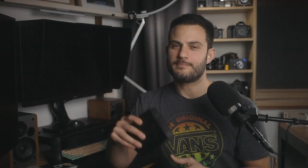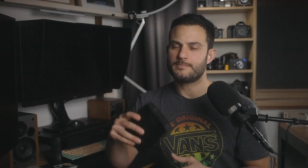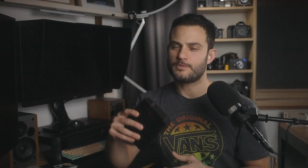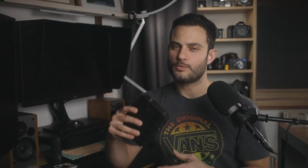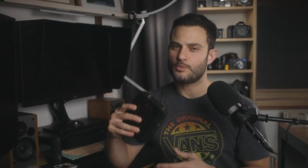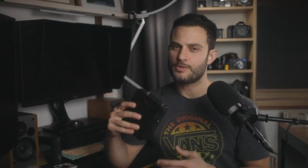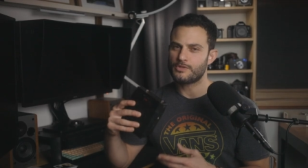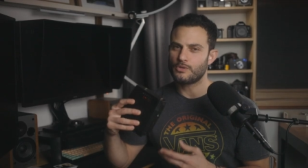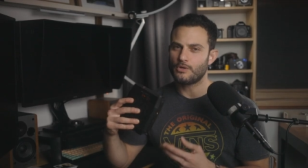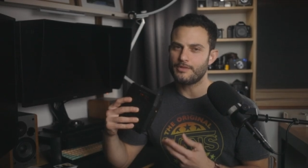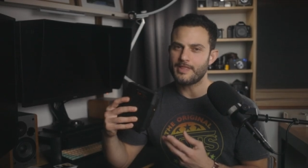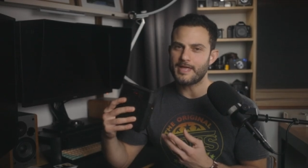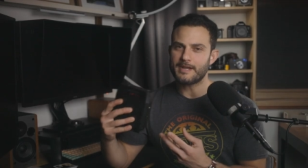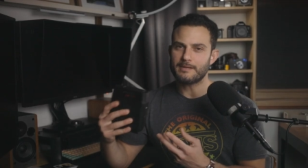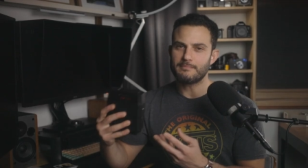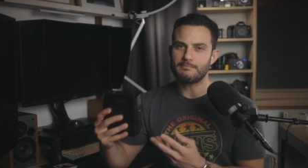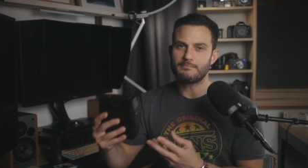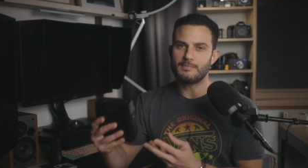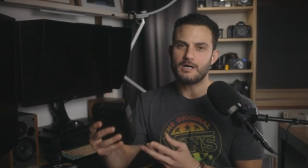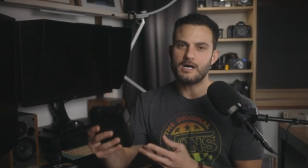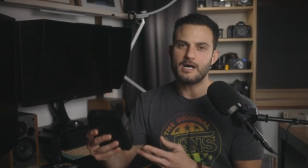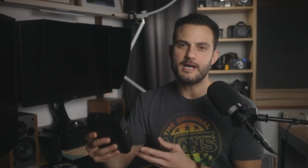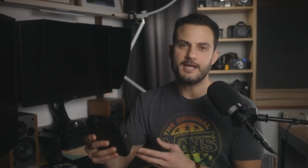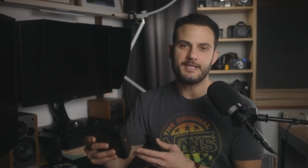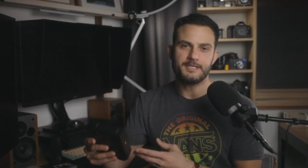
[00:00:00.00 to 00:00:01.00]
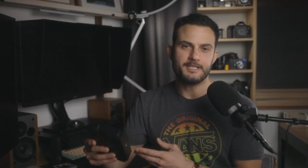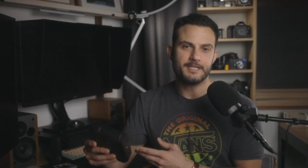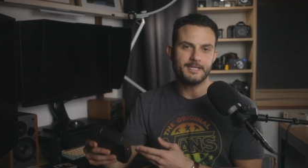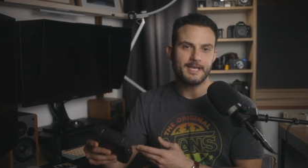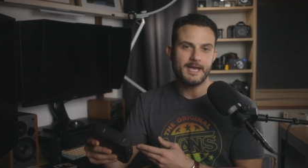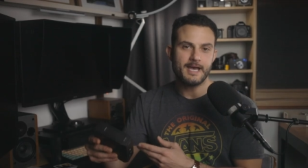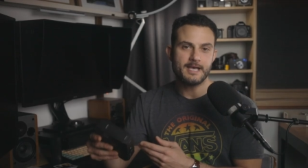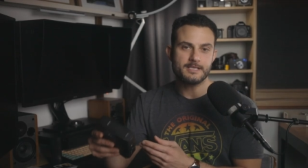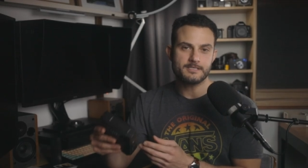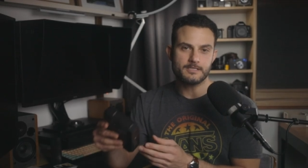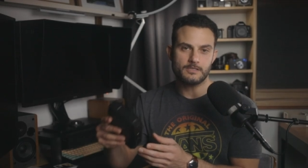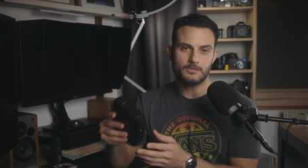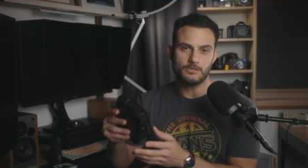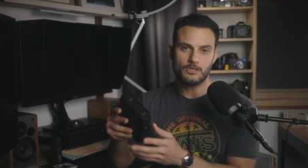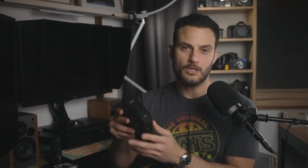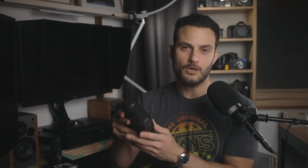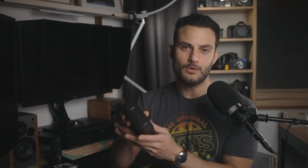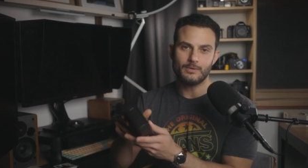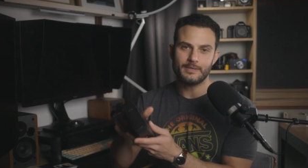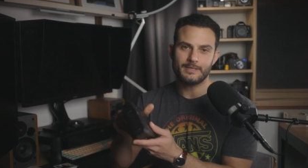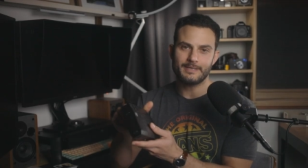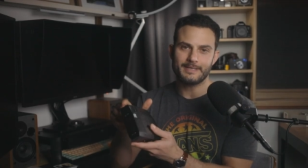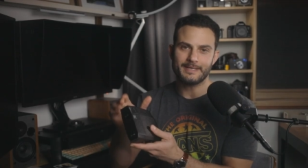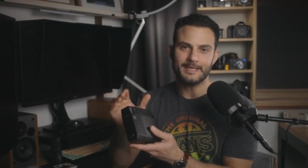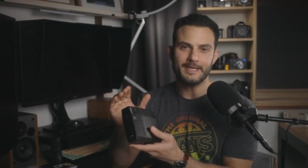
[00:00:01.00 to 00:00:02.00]
with all that in mind, it has a
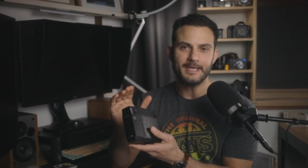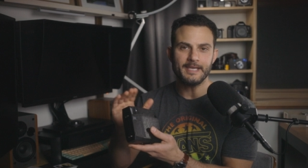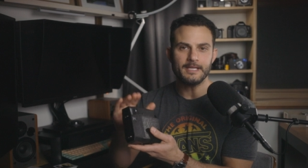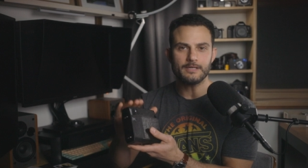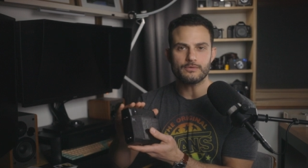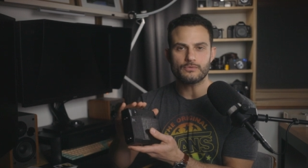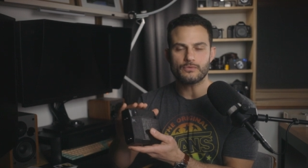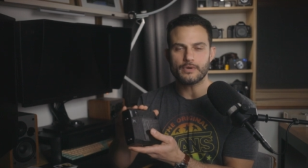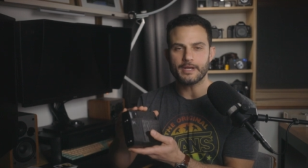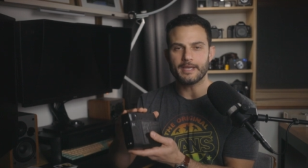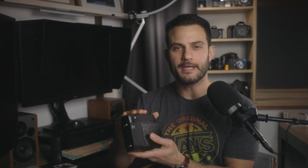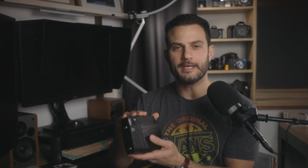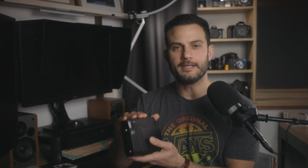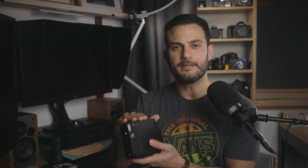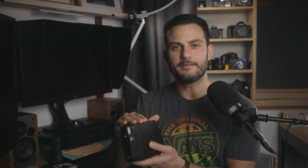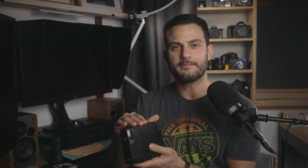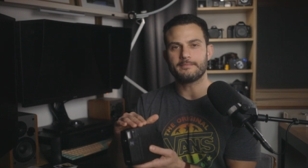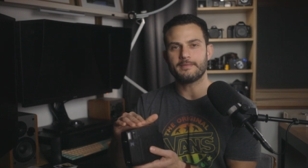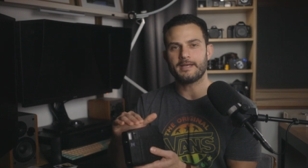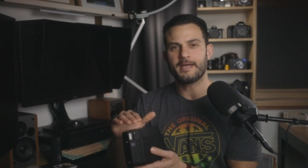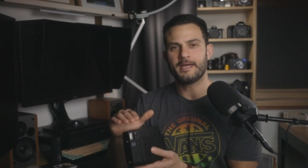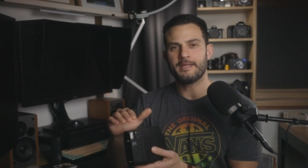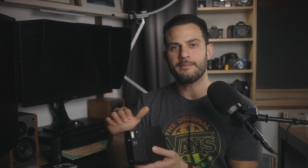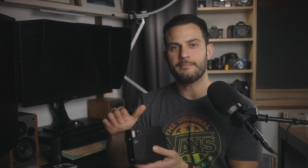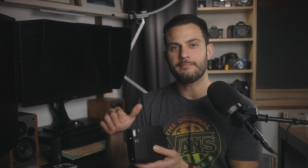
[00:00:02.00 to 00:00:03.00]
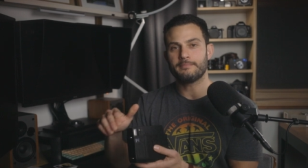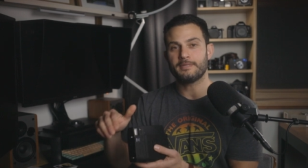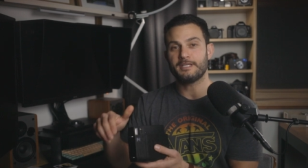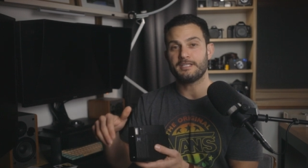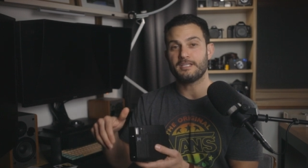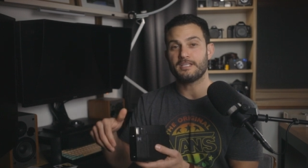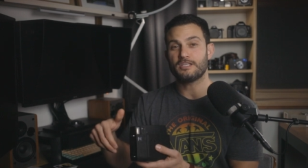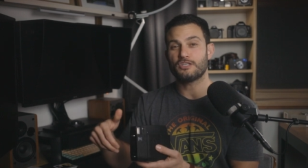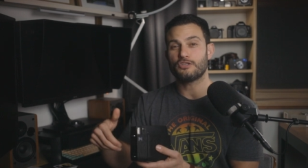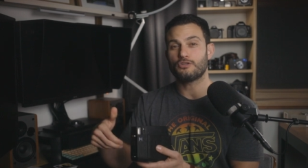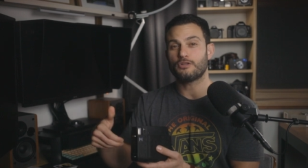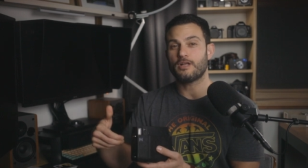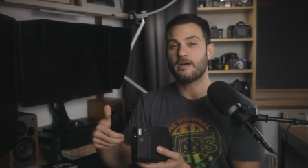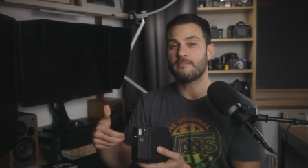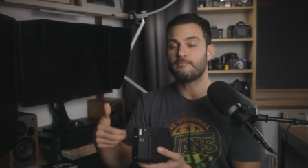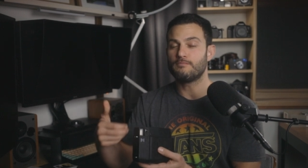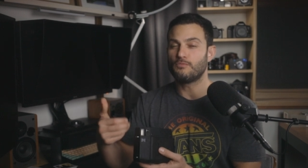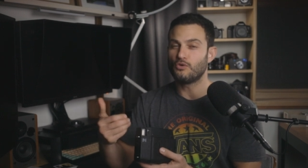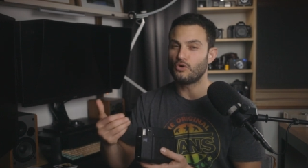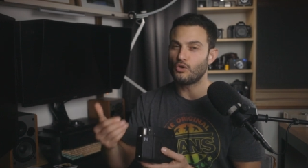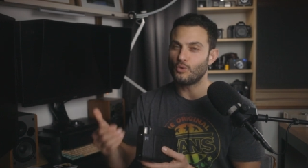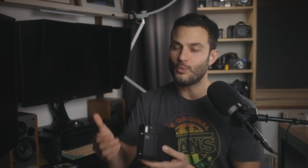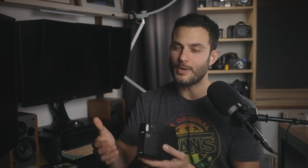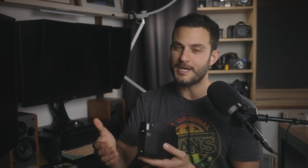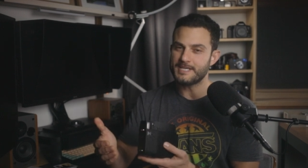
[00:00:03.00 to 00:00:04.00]
lower hit rate, and meaning you'll have
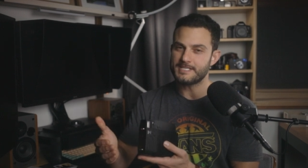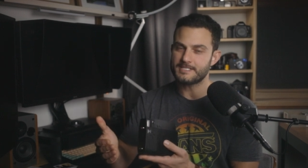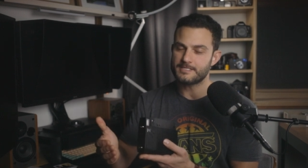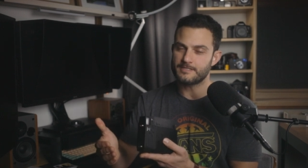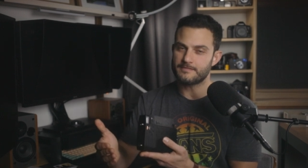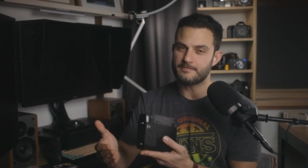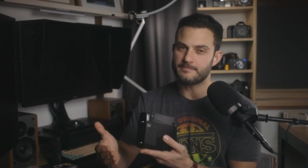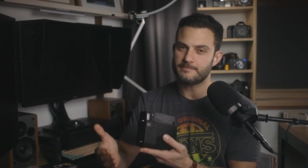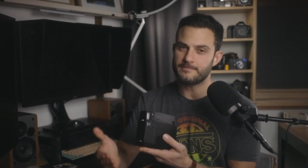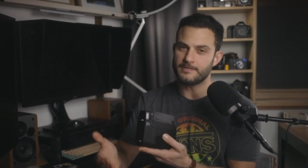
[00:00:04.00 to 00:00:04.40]
more wasted